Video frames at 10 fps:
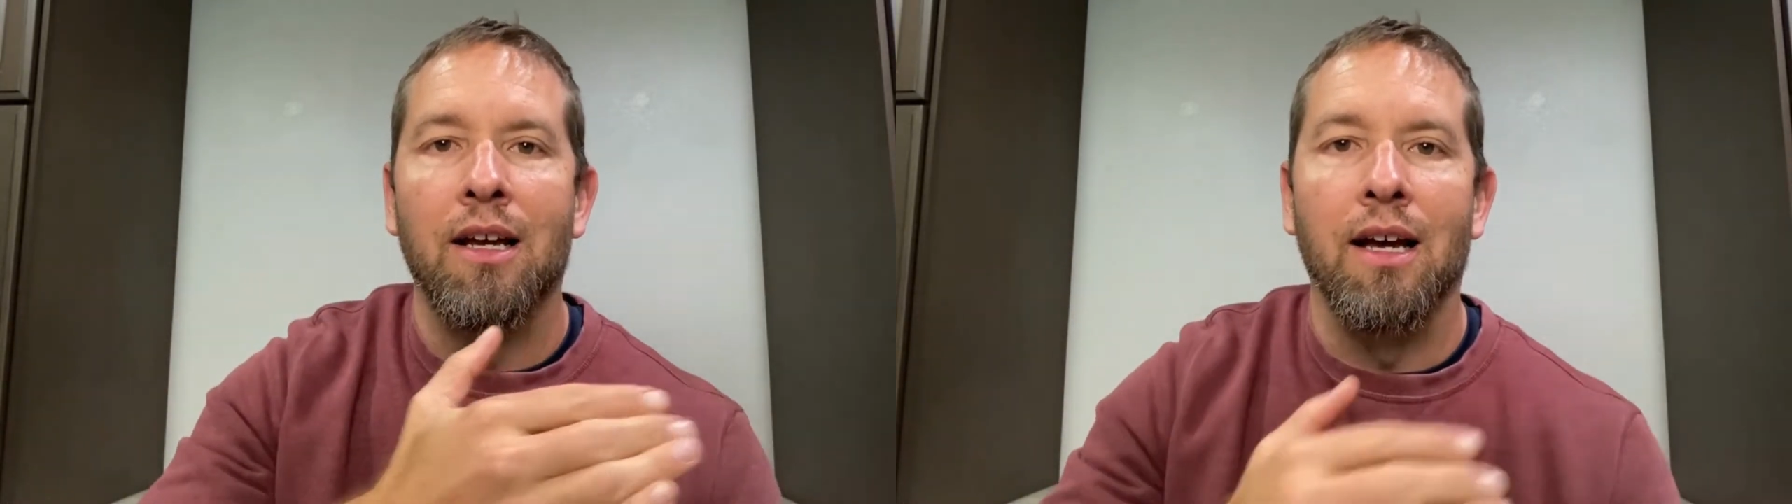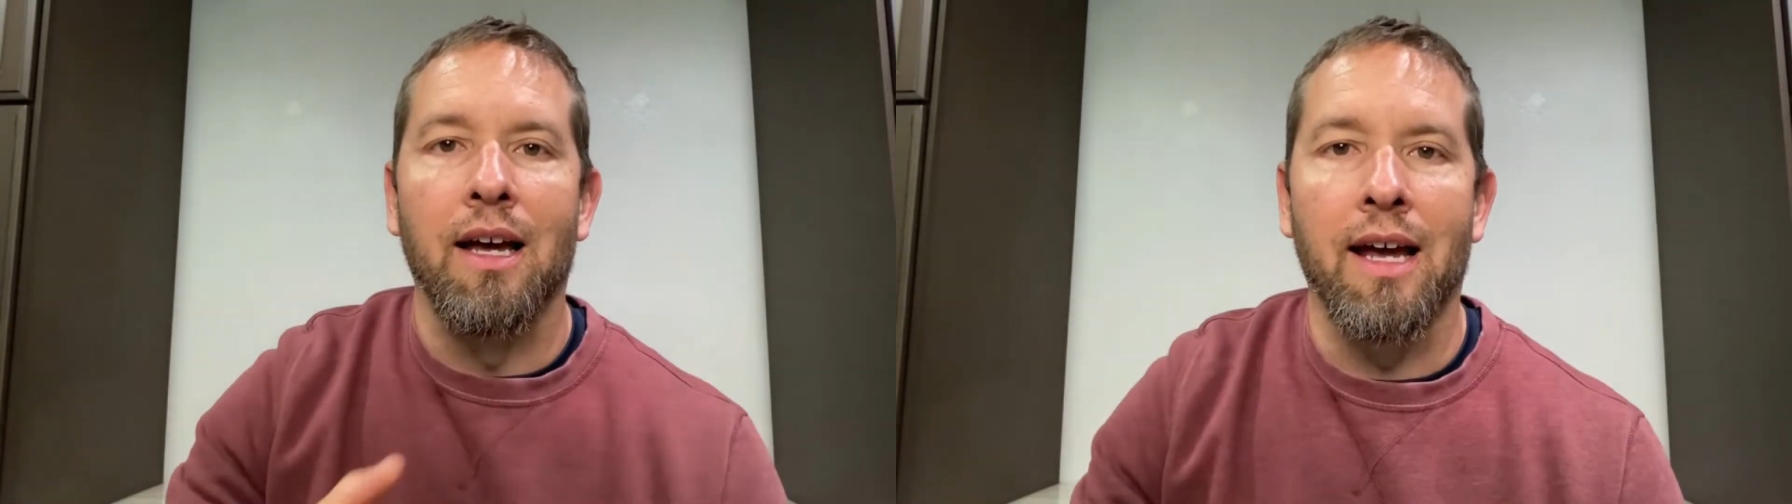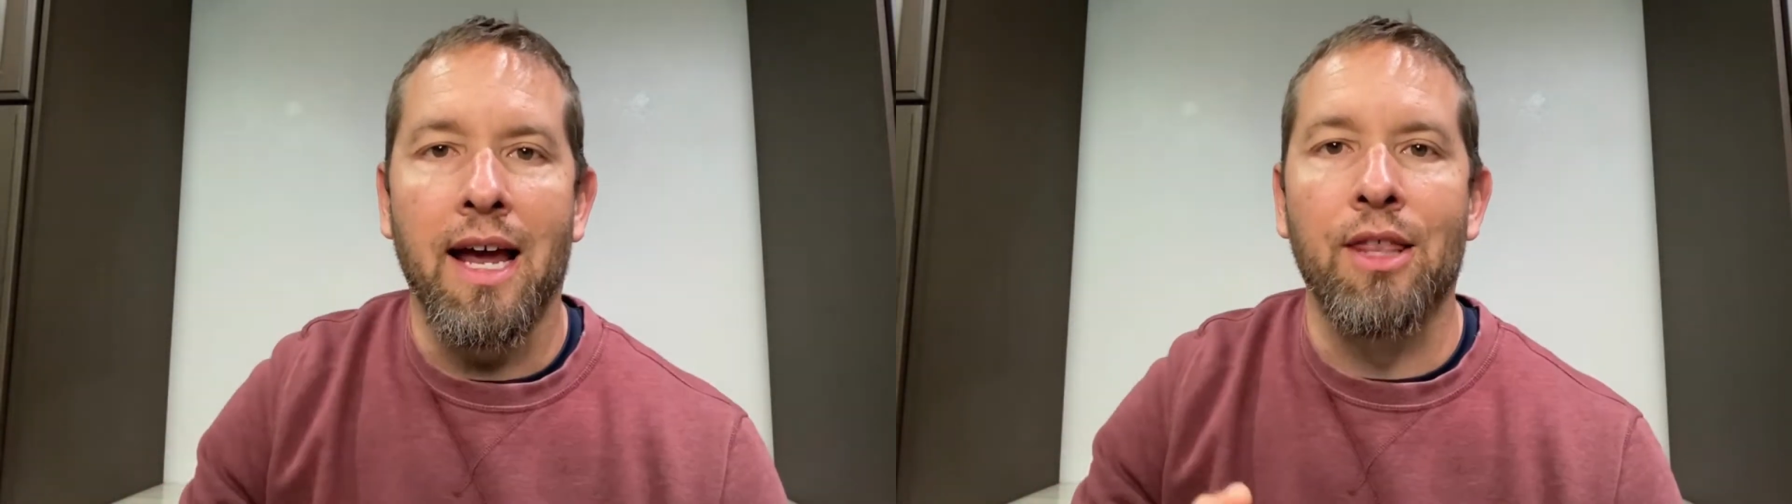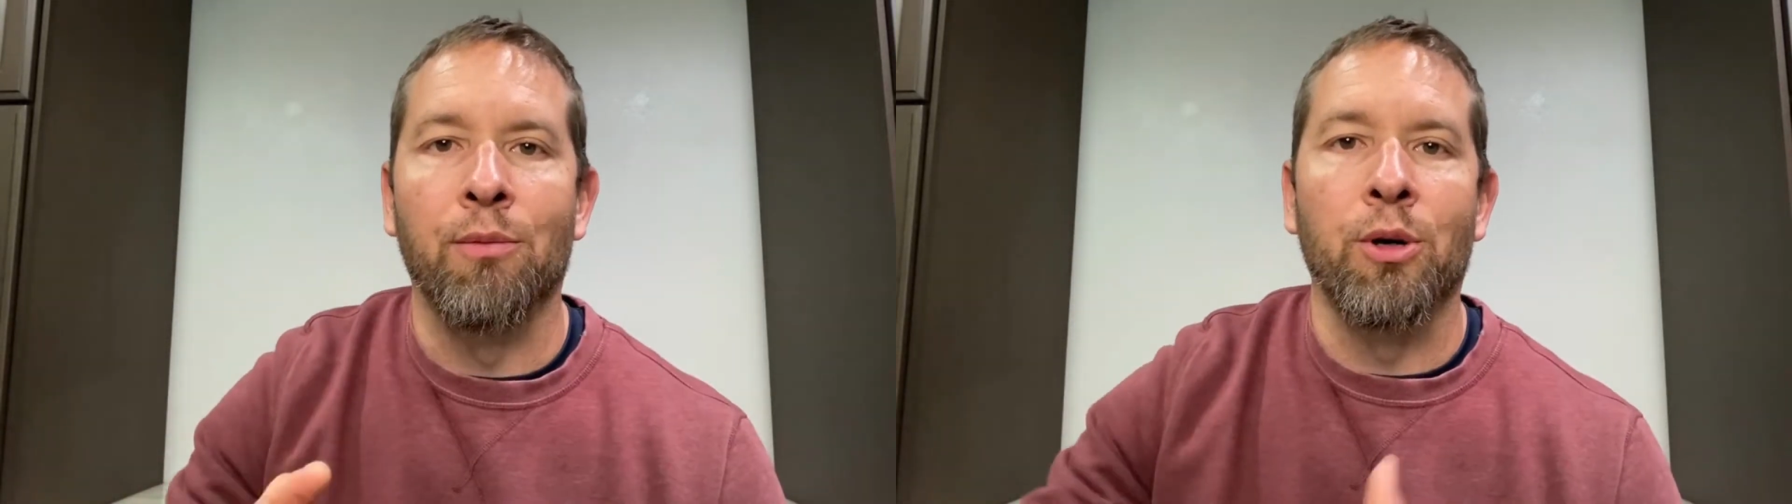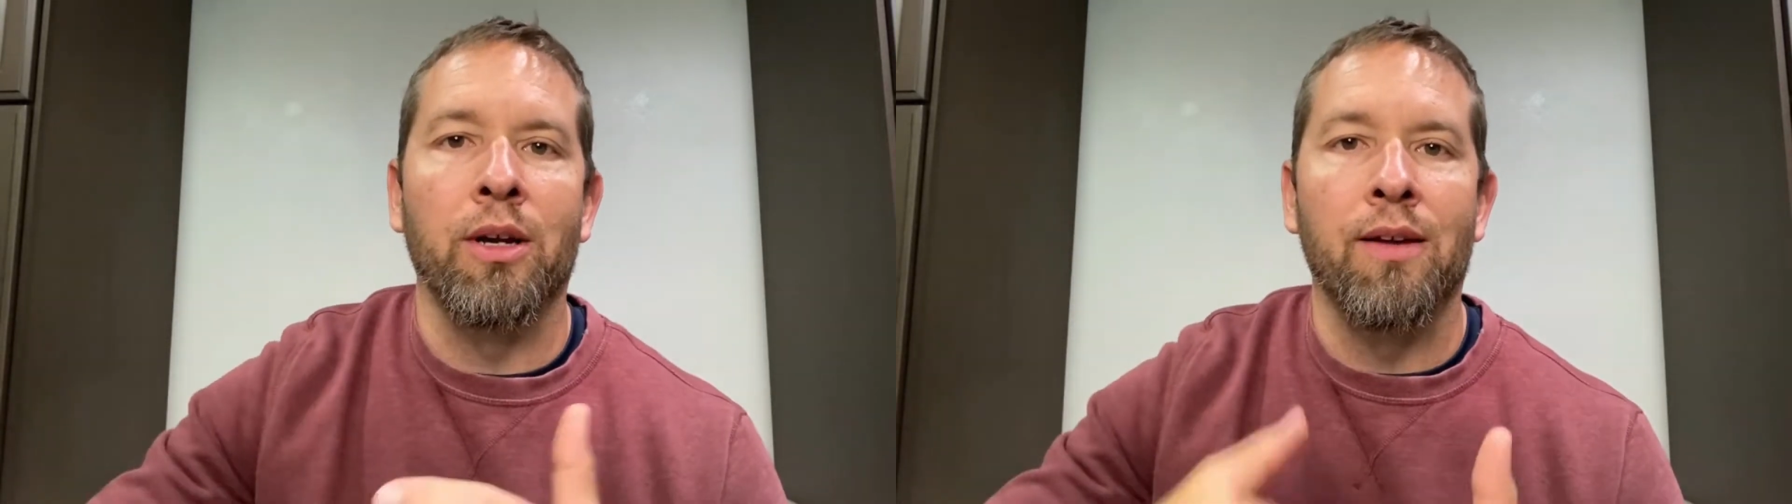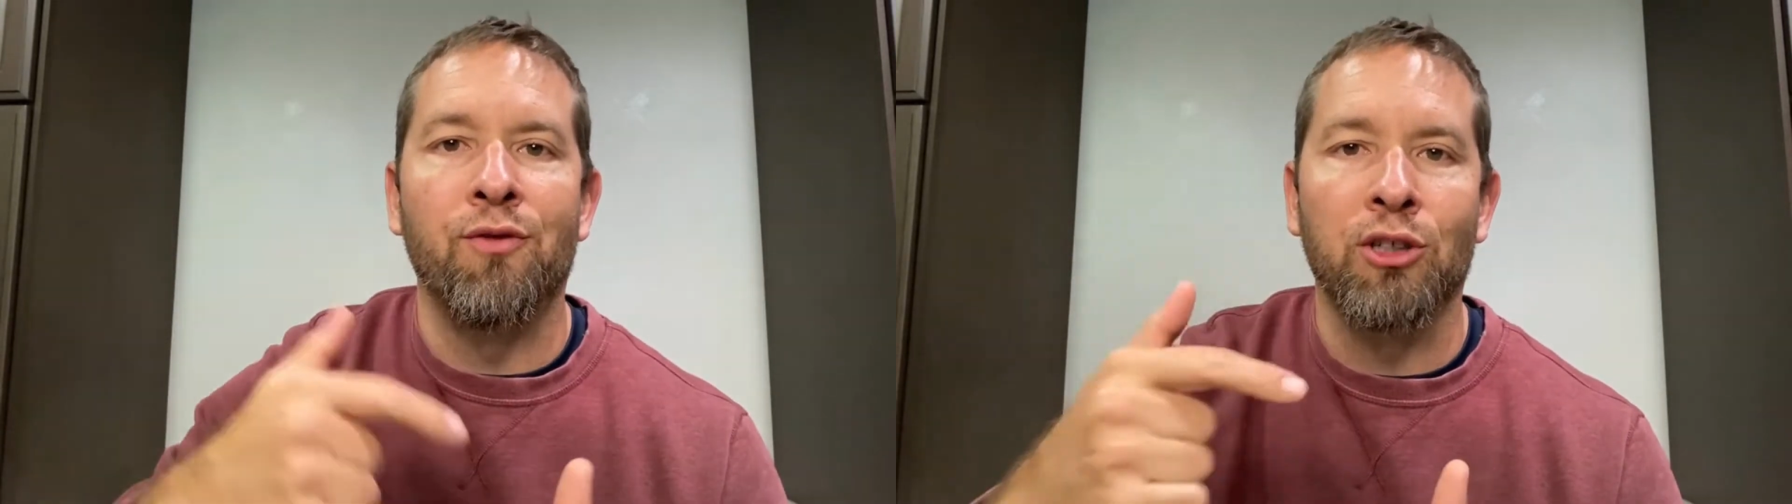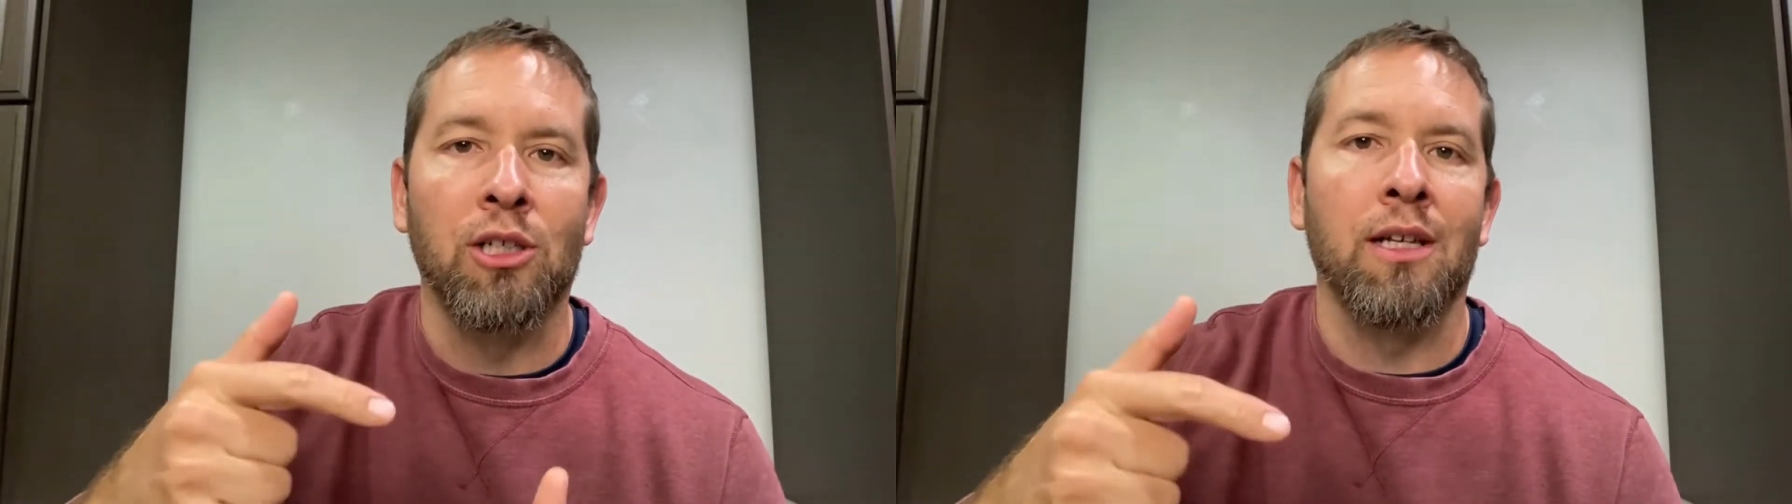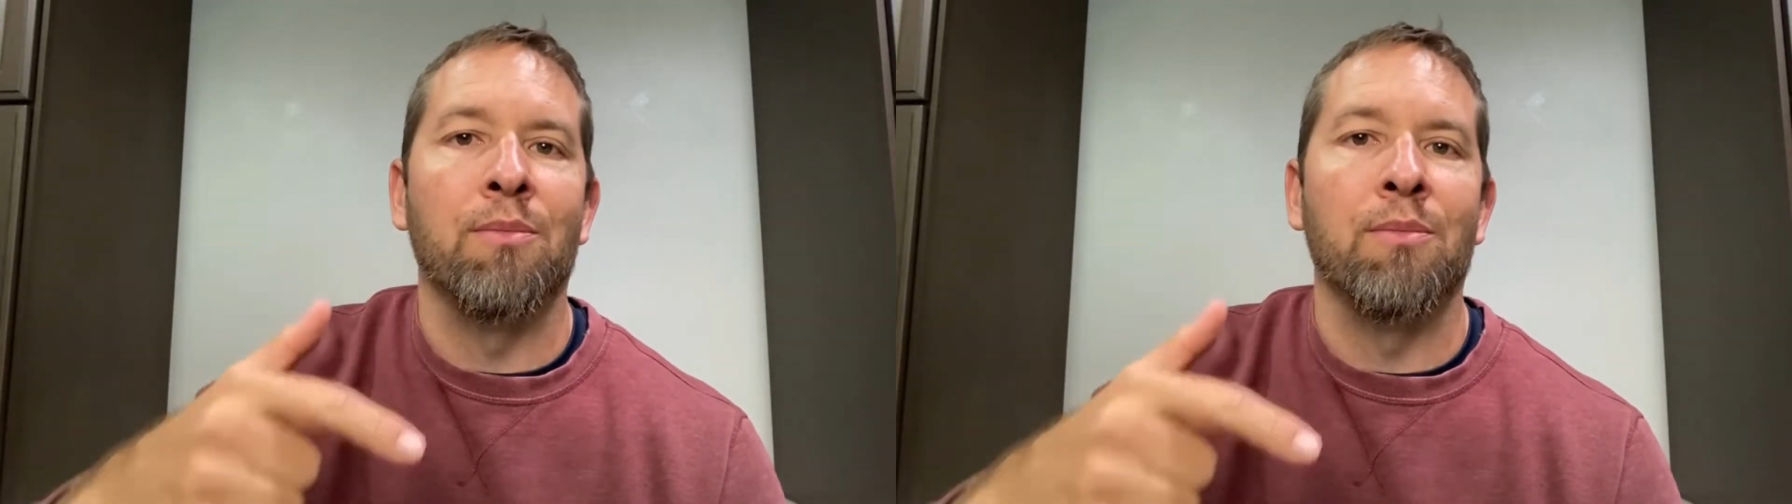Uh, and then we're gonna efficiently